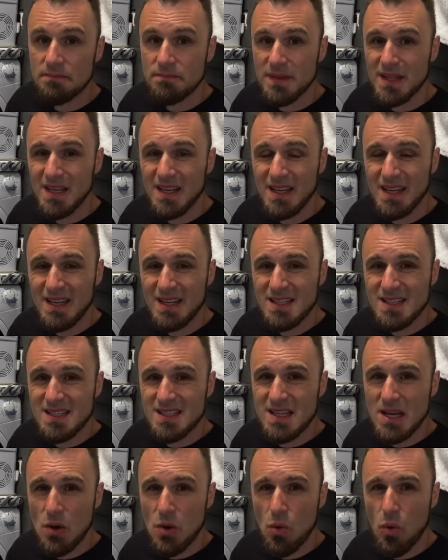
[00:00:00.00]
it
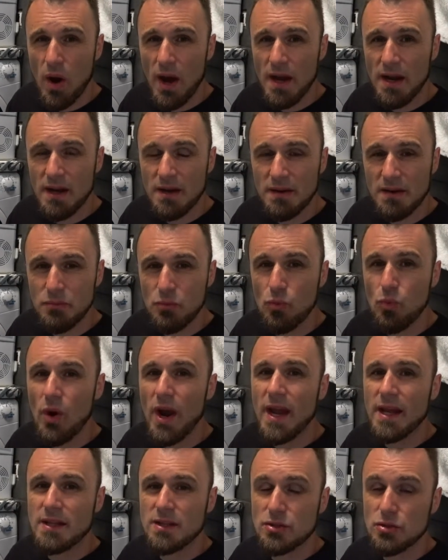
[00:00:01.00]
is quite a
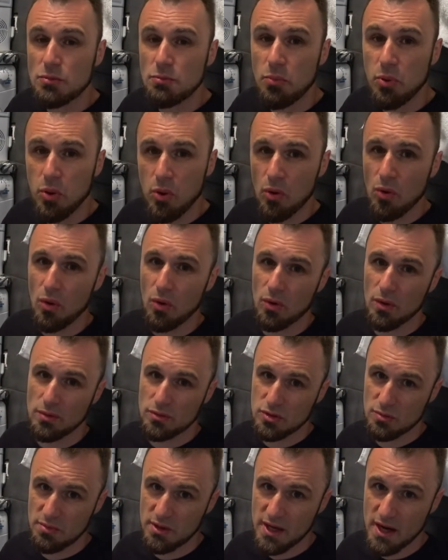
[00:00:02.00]
weight to pull,
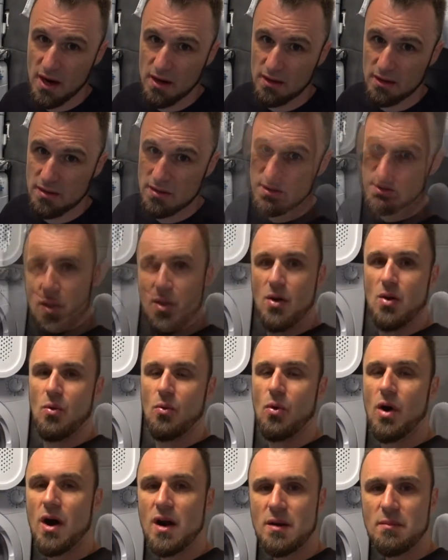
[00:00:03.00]
to be honest.
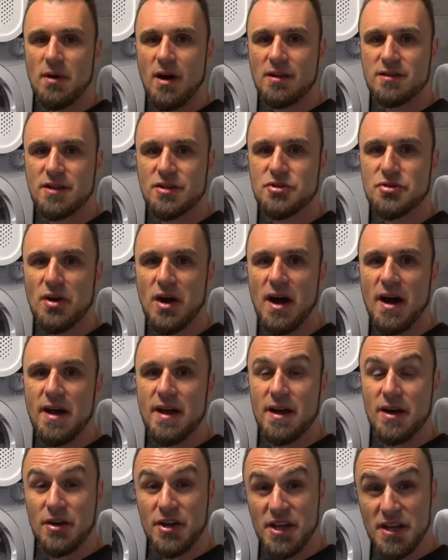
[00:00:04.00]
What about the
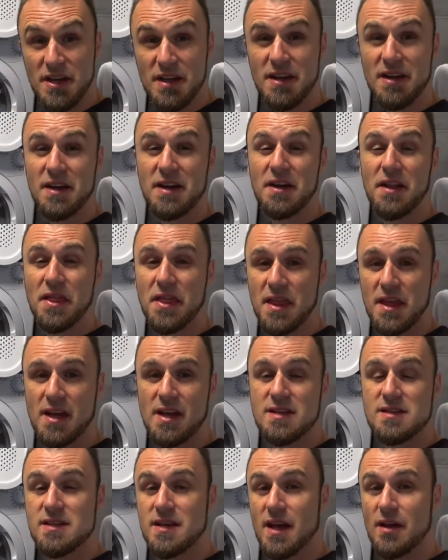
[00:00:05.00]
dryer? Here
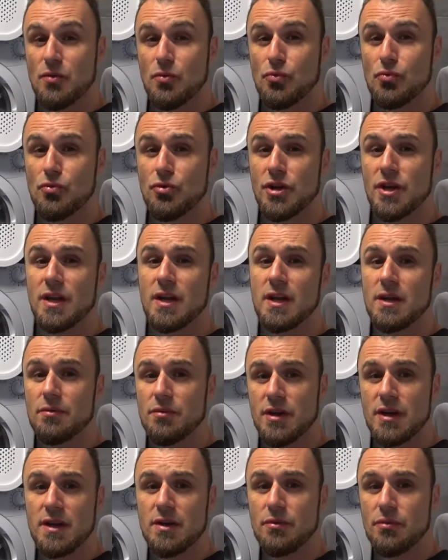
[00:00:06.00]
things get really
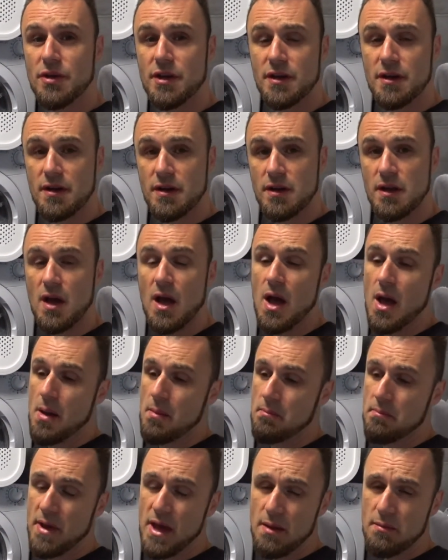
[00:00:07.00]
weird.
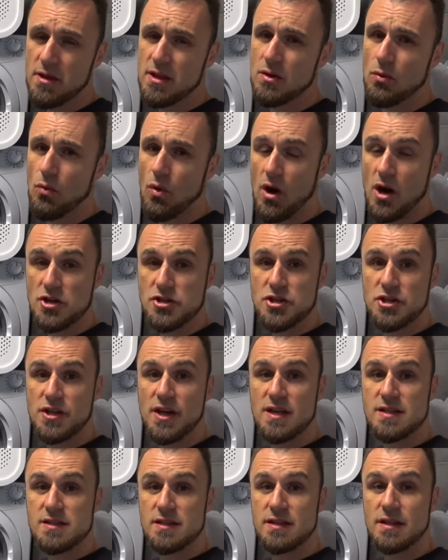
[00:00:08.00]
Maybe the washer
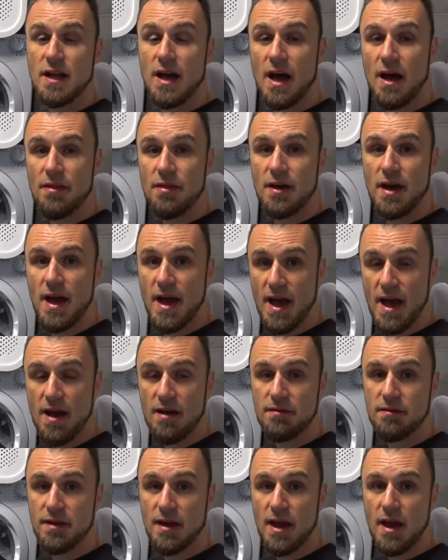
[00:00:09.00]
does not
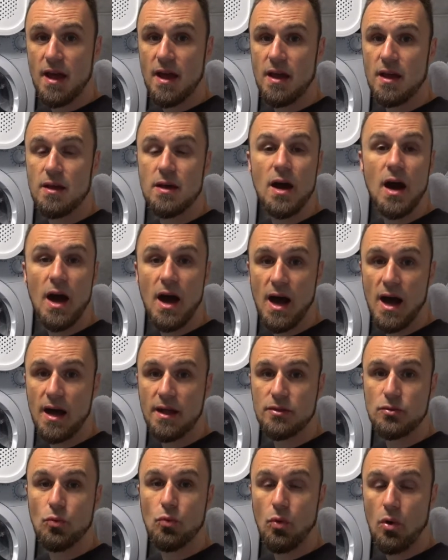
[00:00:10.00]
have a
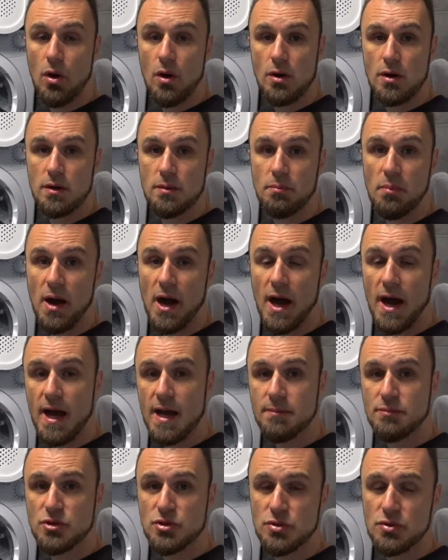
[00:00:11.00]
hot water
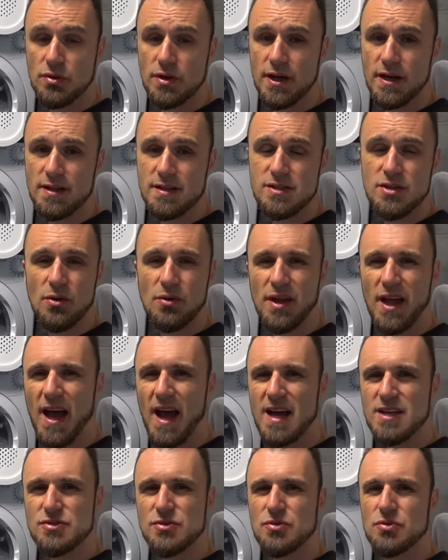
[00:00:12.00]
pipe to it, so it
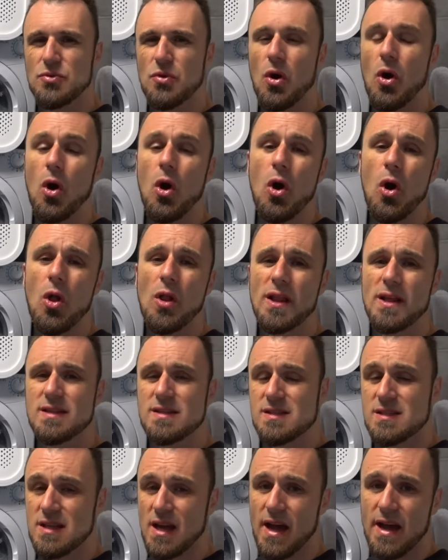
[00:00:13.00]
has to do all its
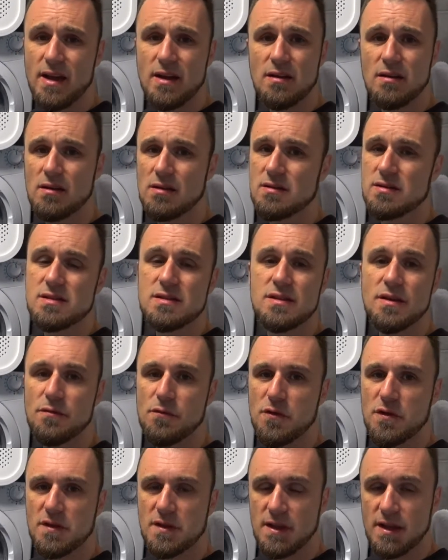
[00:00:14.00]
cycles
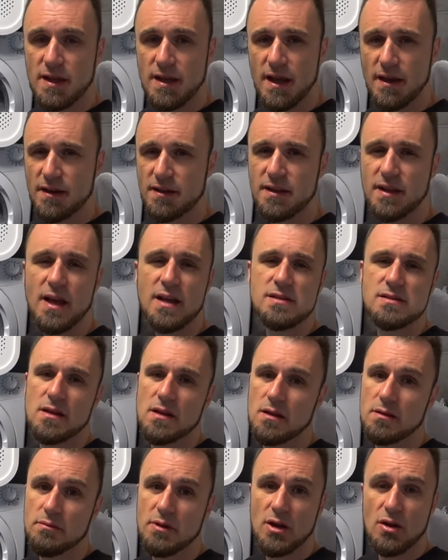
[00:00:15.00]
differently and it takes a
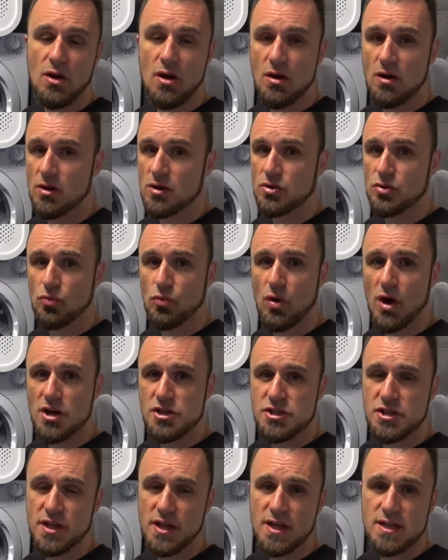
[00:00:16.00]
little bit longer to wash
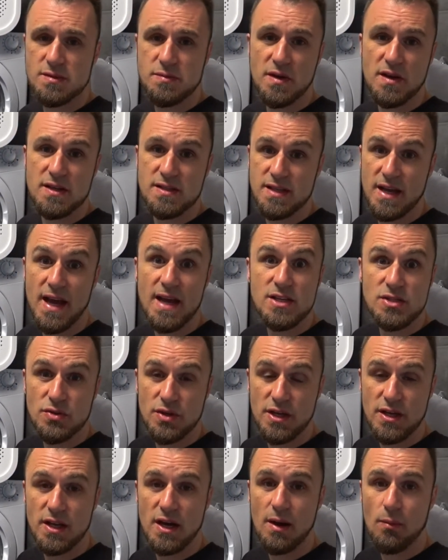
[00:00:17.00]
things because it has to
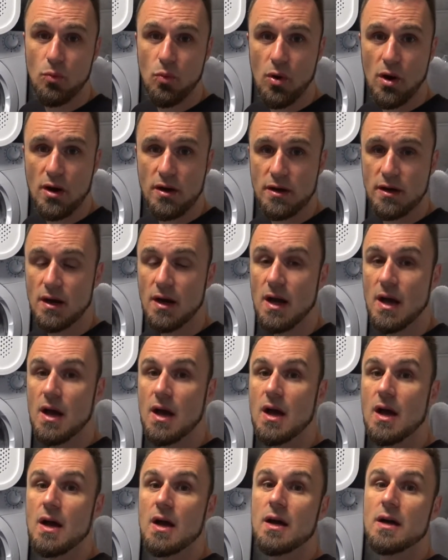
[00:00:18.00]
heat up water.
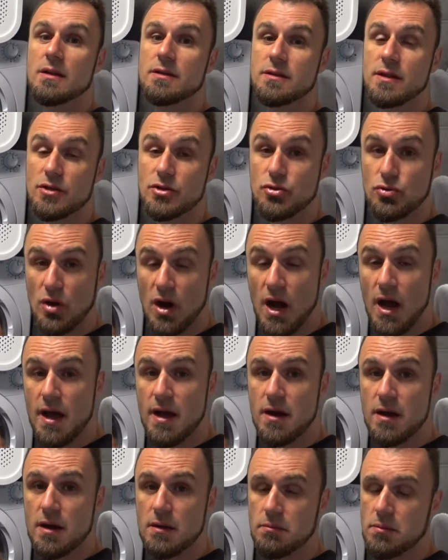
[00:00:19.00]
The
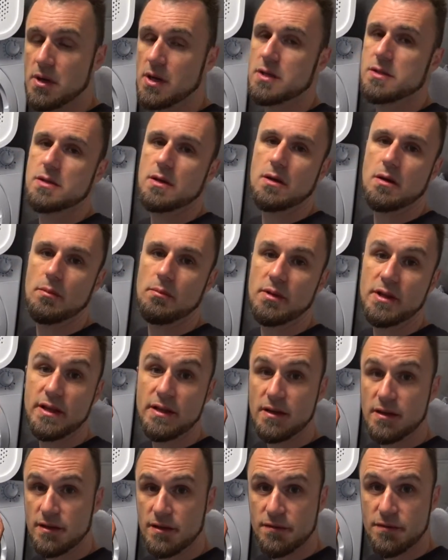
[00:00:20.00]
dryer, it's a
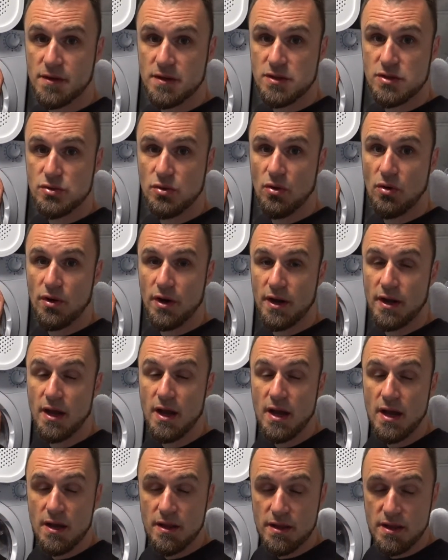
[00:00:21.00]
completely different story.
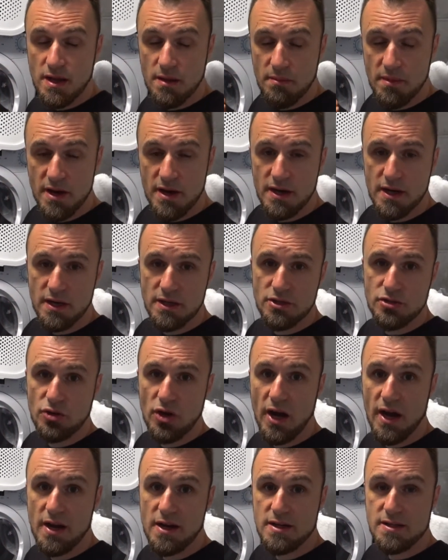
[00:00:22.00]
The American
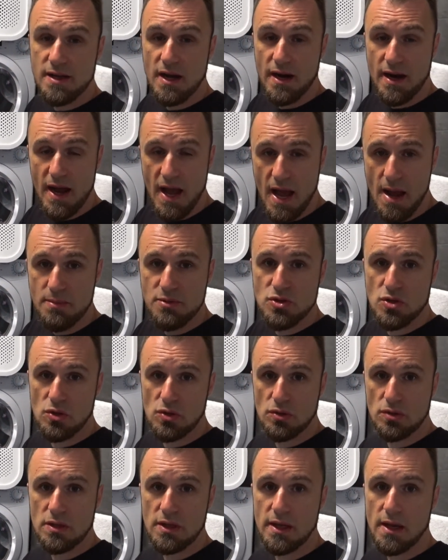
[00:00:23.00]
dryers are
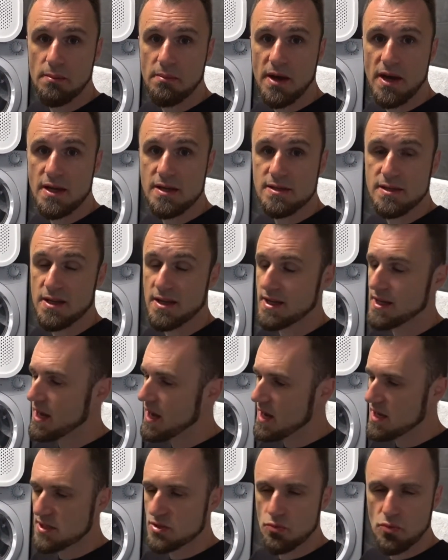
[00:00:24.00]
absolutely amazing.
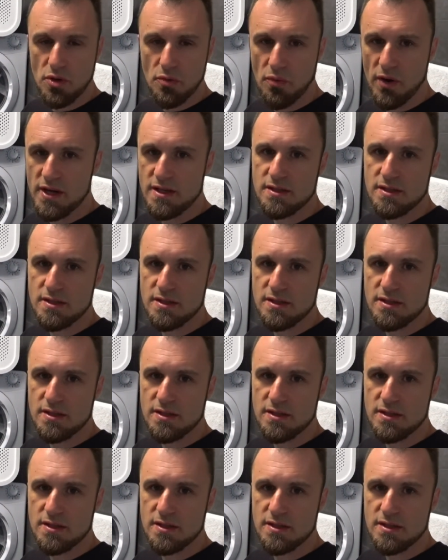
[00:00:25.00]
Yes, we waste